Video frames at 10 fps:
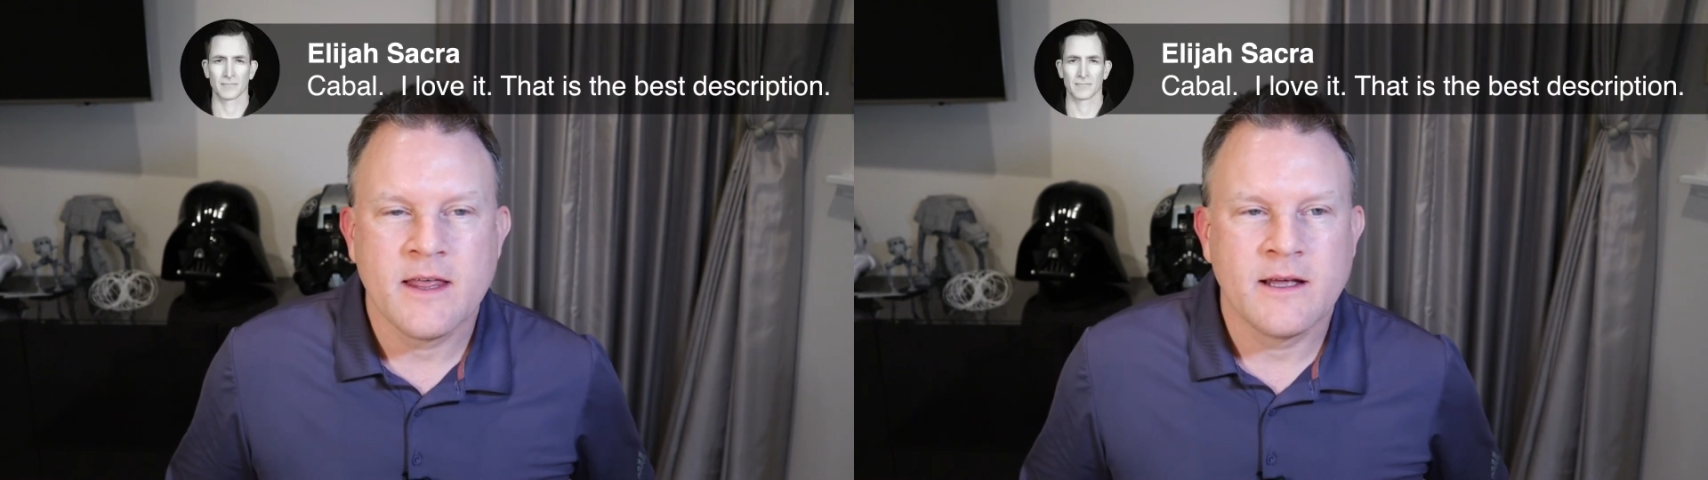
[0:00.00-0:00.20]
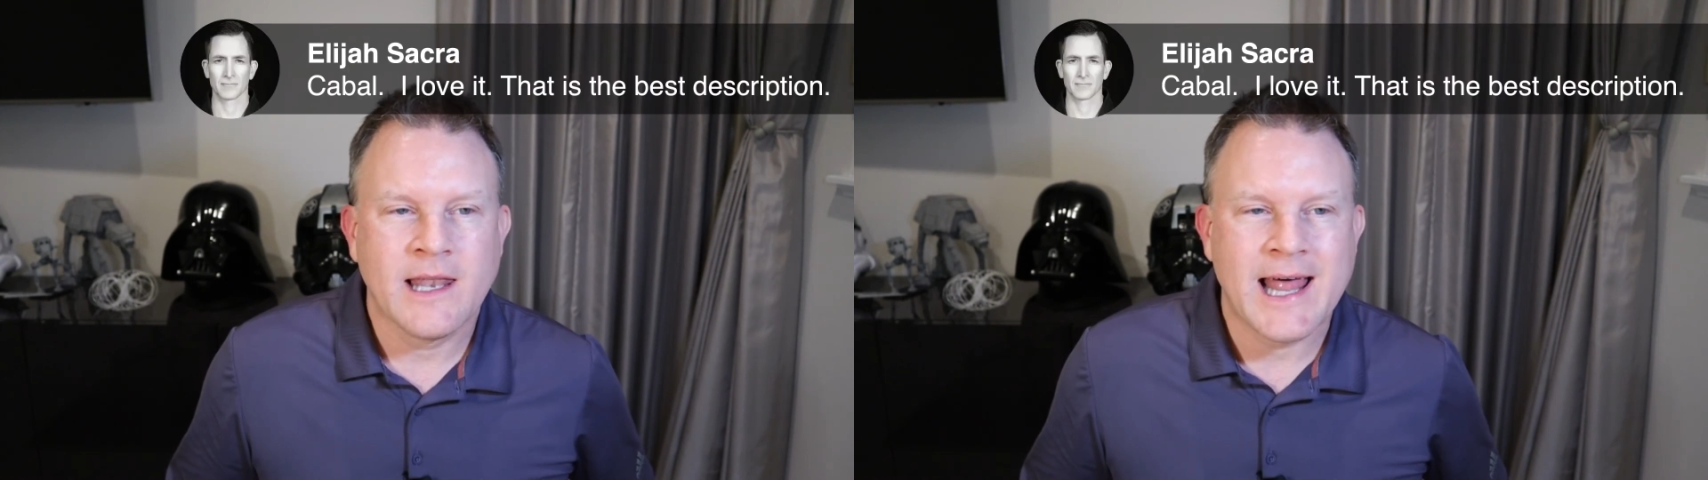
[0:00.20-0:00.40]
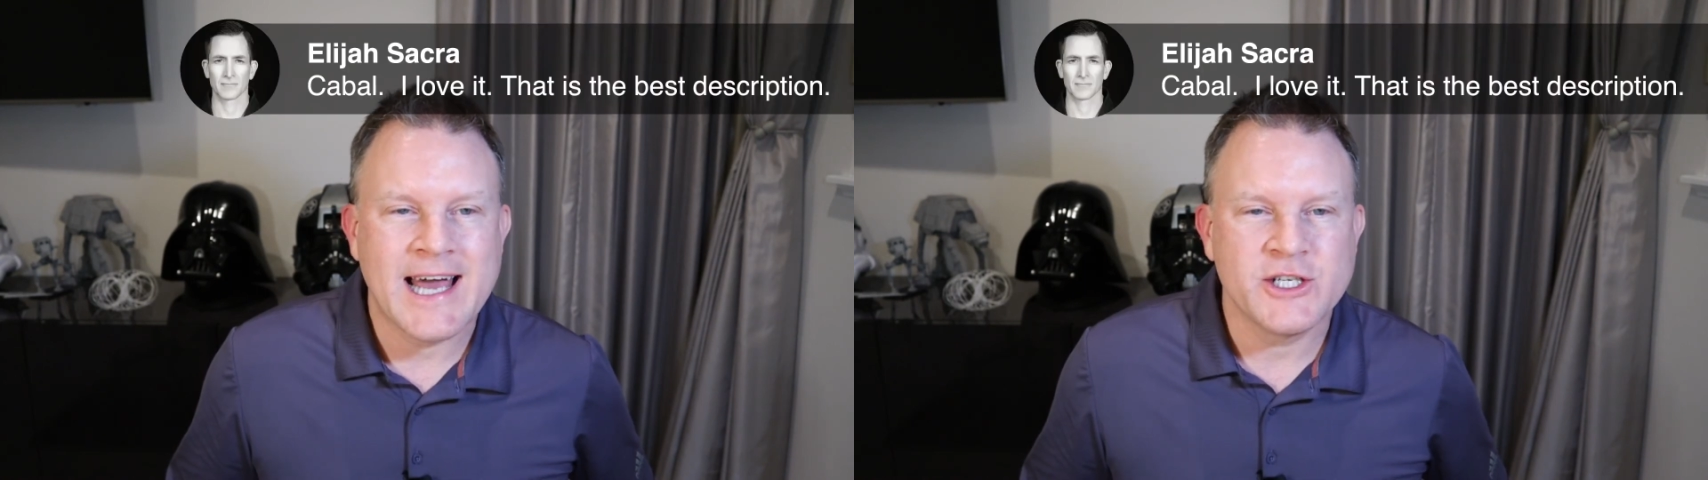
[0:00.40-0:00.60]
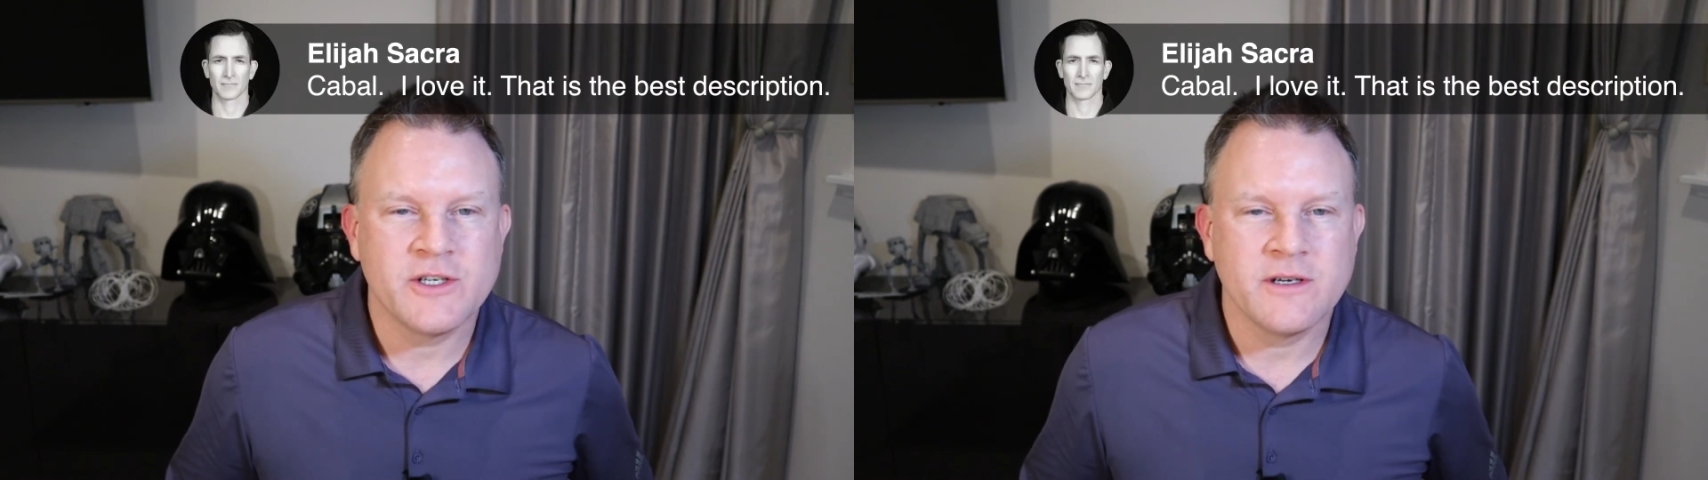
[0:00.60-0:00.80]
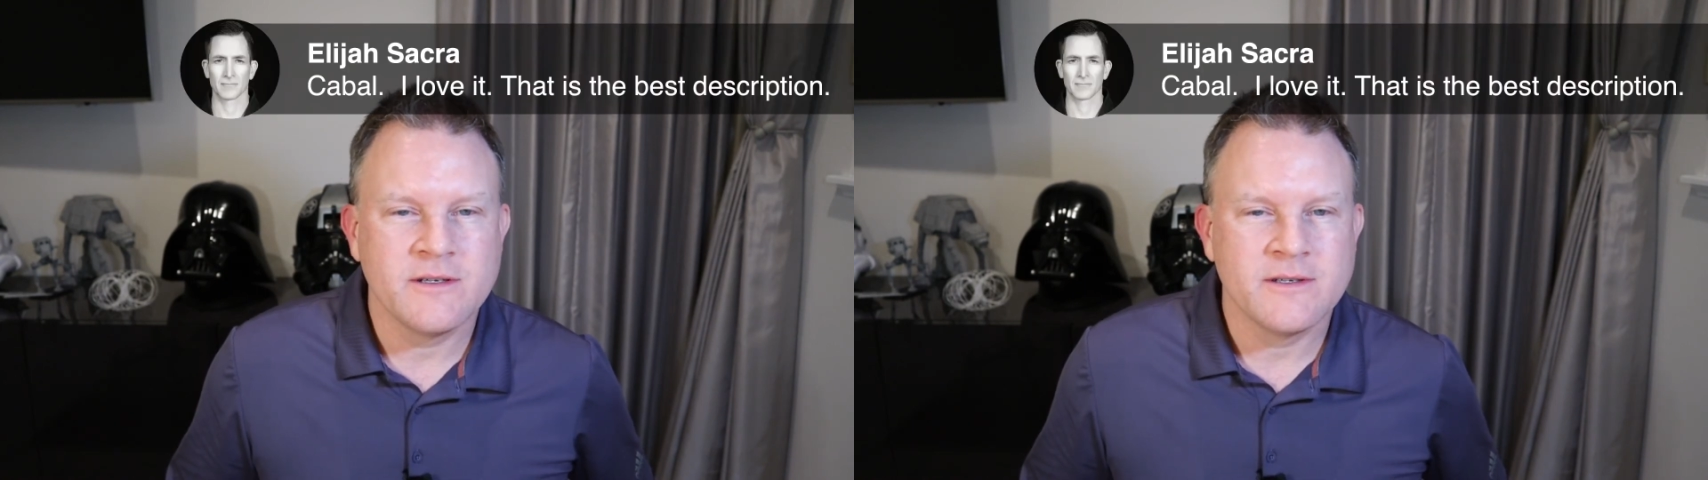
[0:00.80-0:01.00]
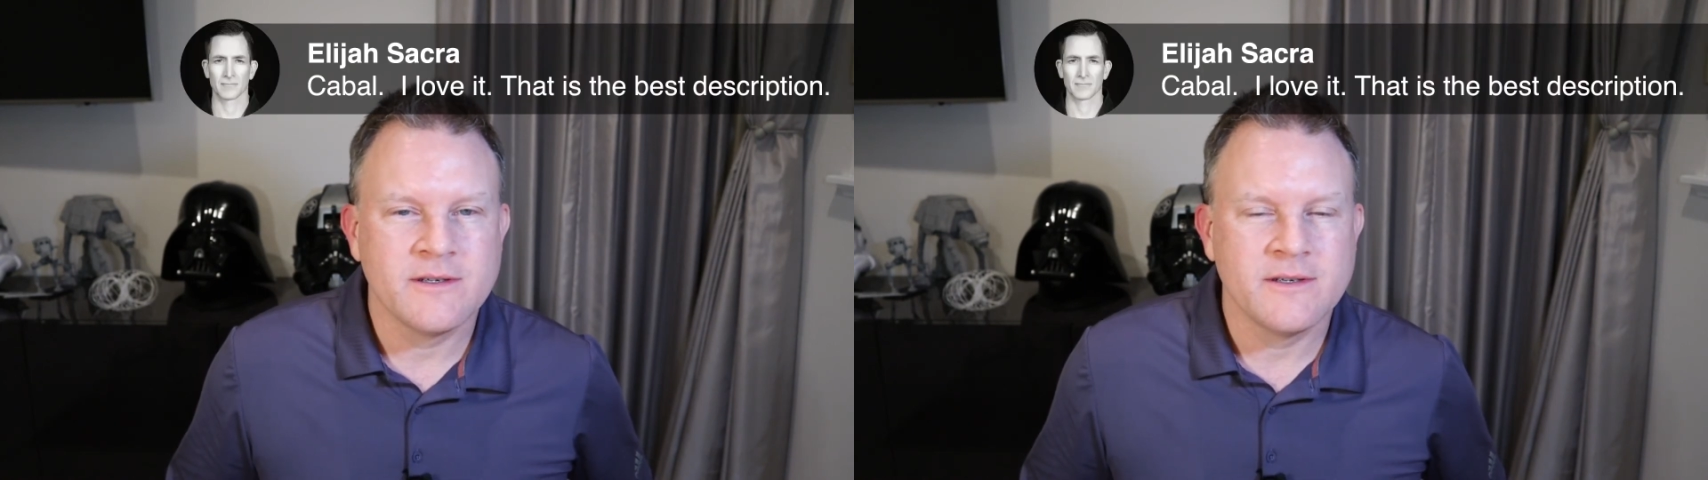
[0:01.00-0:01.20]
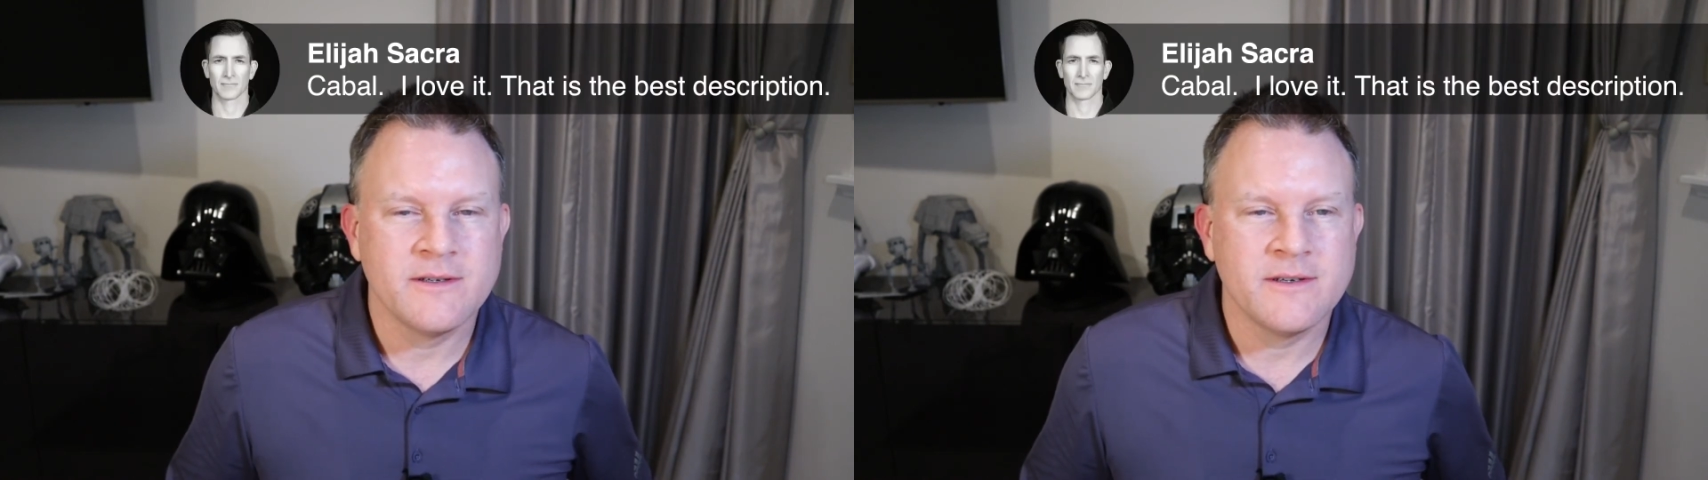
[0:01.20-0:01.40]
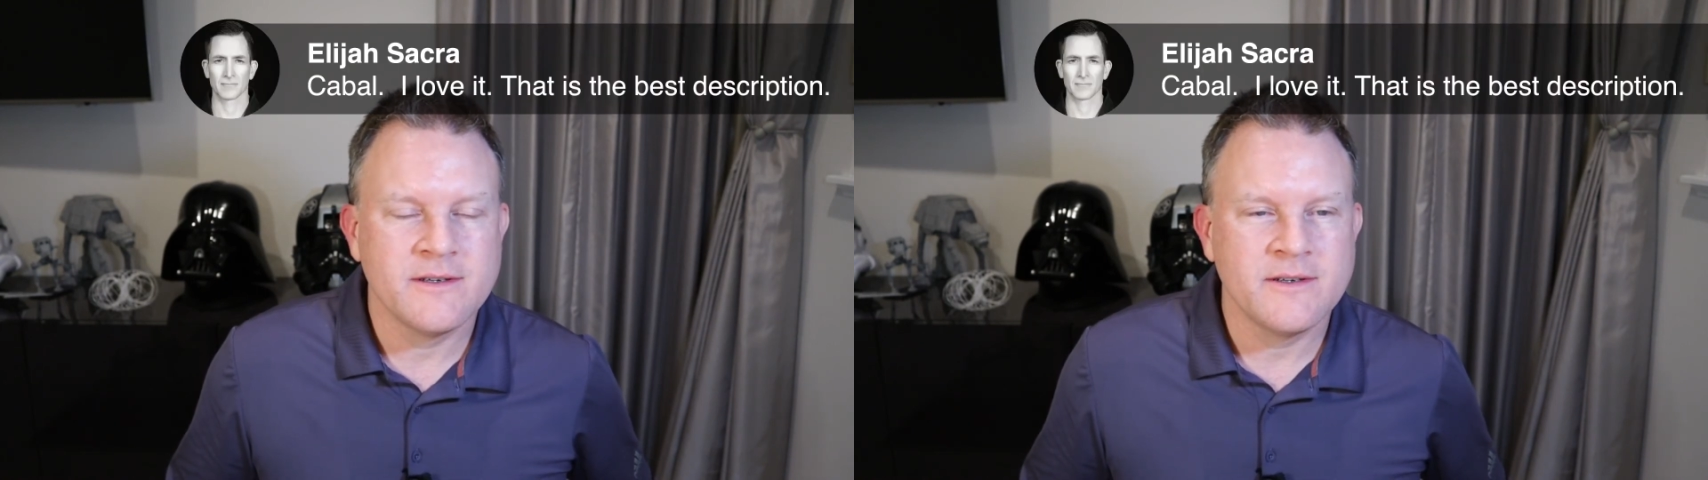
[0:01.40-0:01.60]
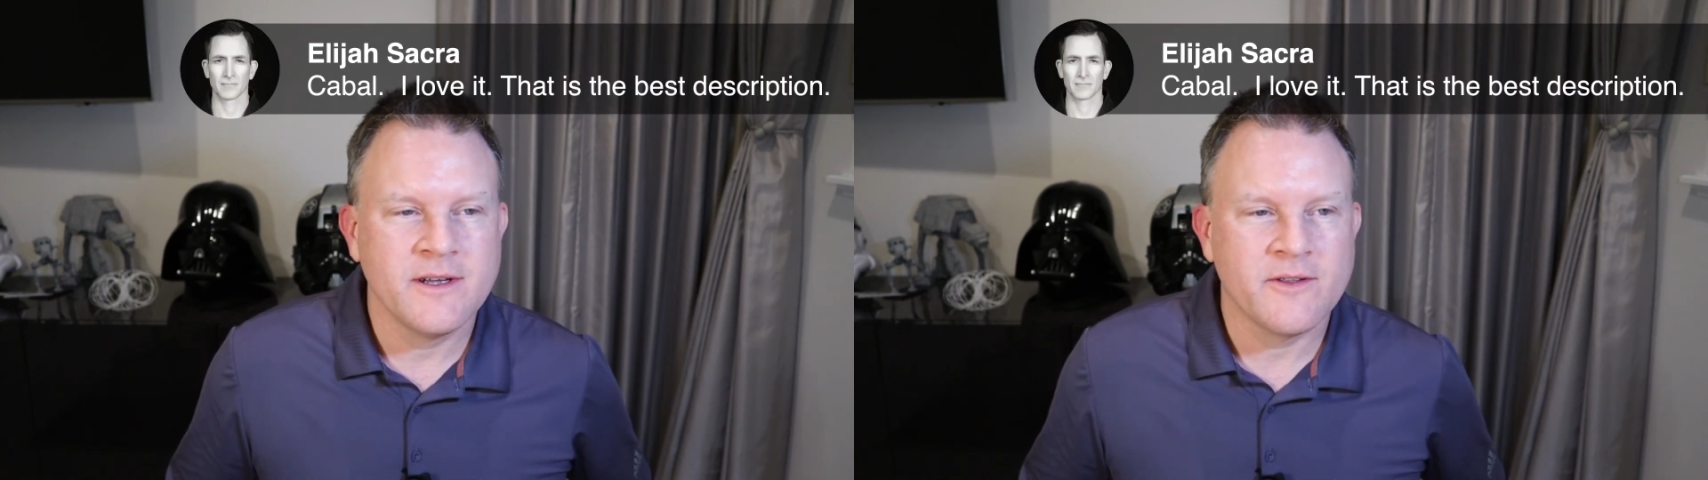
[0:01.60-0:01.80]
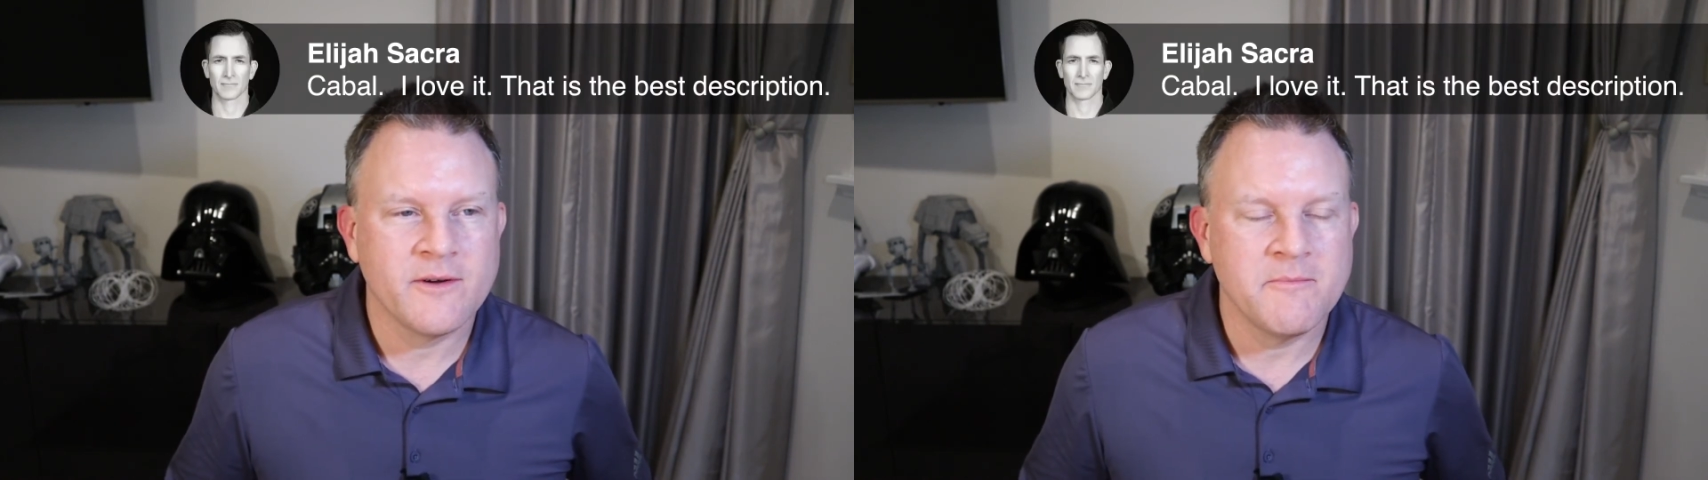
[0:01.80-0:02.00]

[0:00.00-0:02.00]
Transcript: Elijah, another